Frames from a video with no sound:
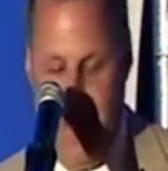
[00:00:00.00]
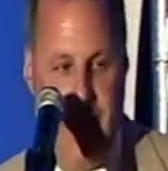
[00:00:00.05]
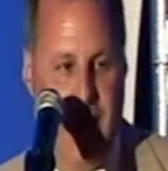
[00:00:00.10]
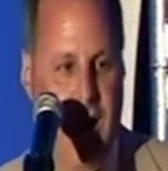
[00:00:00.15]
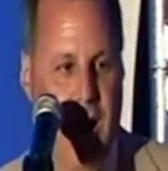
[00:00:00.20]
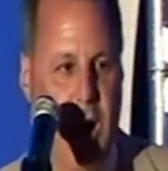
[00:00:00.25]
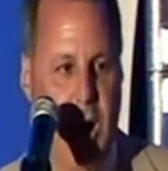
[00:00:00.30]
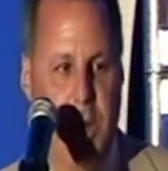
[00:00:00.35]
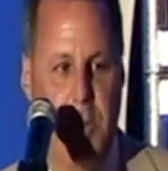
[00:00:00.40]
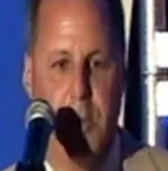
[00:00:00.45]

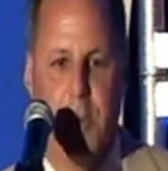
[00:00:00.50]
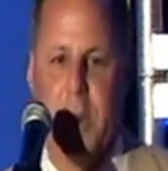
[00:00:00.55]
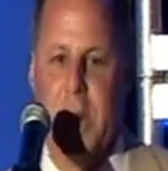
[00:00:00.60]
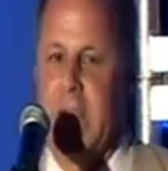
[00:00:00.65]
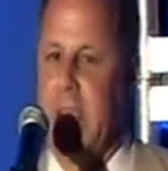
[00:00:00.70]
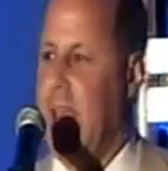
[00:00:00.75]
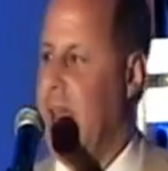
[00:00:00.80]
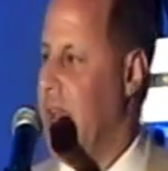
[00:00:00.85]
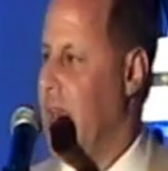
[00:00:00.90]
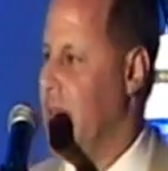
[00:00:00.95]
But
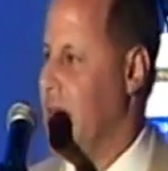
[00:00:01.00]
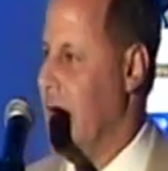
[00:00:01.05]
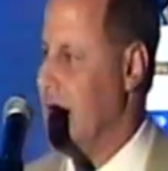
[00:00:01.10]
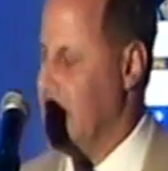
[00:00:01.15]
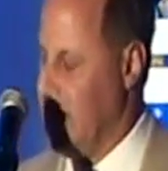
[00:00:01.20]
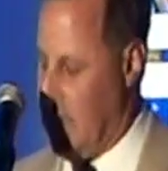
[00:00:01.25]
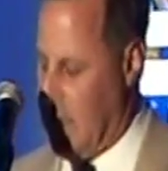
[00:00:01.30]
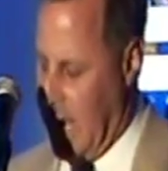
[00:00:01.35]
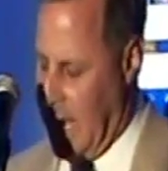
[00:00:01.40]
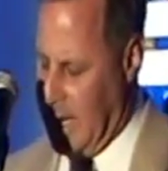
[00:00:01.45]
again, I'd like to
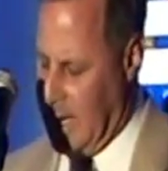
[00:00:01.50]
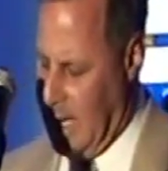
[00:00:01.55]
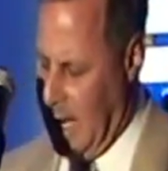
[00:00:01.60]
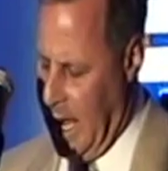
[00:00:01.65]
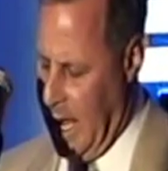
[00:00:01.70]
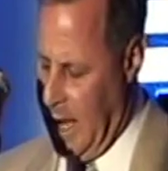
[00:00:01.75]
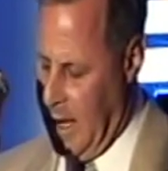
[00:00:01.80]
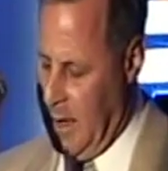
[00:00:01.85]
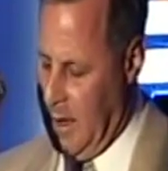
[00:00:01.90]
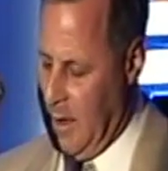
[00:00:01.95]
thank
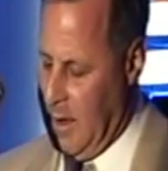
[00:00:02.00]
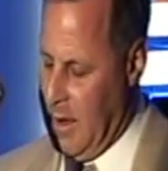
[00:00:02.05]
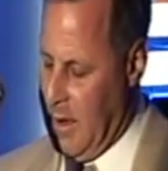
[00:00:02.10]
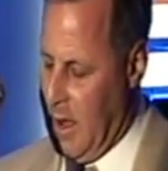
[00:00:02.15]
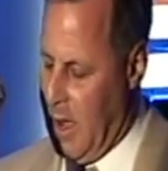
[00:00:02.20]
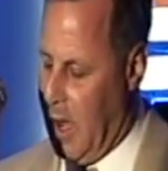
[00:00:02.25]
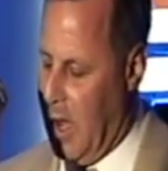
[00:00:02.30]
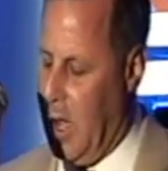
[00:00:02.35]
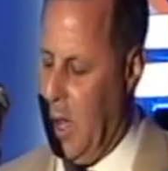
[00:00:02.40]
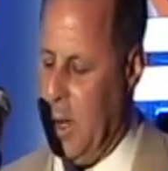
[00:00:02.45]
Dan.
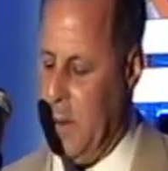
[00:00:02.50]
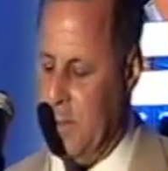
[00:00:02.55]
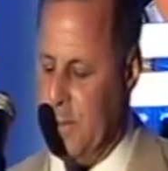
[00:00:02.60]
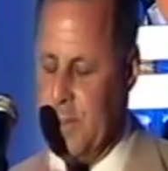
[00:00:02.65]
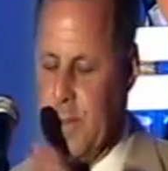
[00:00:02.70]
I